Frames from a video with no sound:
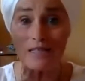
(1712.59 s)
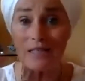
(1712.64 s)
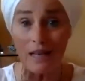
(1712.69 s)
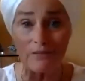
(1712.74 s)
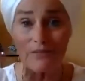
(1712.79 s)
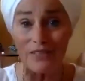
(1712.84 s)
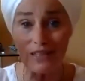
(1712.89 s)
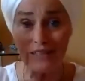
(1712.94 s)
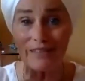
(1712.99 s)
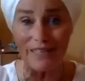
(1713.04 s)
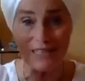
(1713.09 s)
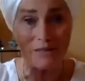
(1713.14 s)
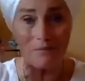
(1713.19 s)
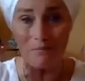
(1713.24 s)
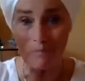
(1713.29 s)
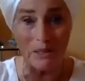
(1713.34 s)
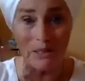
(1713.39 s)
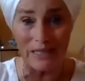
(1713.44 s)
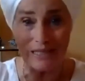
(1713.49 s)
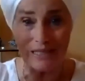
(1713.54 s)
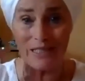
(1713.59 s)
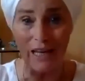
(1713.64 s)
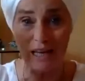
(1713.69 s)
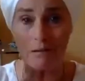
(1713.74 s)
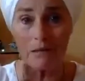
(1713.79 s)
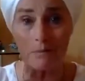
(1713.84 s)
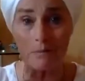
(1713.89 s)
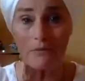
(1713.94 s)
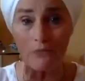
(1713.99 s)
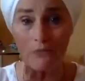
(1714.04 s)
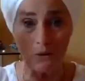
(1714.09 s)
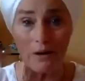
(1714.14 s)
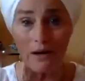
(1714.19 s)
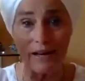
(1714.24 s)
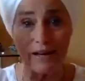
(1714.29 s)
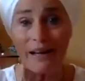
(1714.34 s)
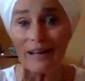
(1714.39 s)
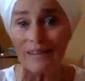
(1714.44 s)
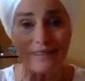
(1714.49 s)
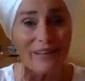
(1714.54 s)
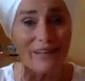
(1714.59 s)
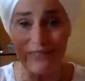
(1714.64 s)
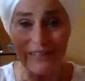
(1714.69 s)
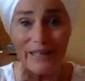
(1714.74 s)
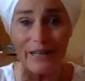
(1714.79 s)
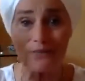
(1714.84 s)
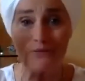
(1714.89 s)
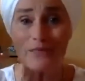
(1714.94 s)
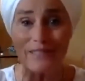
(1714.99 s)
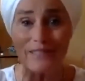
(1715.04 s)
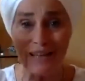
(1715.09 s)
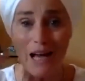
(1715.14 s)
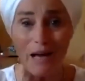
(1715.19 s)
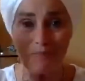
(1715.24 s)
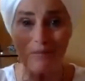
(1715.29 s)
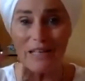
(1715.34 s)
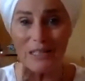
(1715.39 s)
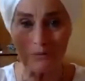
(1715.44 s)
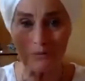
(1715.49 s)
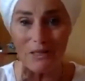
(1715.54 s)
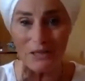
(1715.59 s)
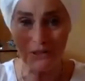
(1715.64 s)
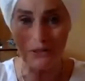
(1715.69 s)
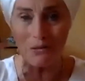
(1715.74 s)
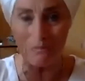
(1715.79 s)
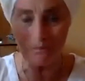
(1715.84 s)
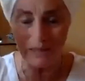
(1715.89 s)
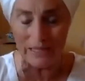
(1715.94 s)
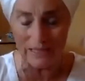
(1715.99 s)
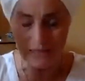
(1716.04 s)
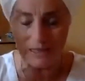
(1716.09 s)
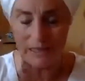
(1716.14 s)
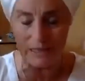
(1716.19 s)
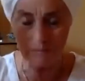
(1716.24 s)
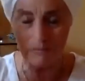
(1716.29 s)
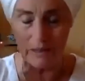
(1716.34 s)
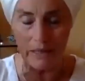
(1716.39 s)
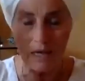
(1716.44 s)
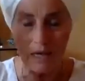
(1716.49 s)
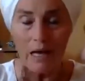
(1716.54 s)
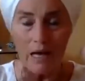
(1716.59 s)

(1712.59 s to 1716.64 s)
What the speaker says: I've done this a million times before, and I love it every time. That's what's so amazing to me.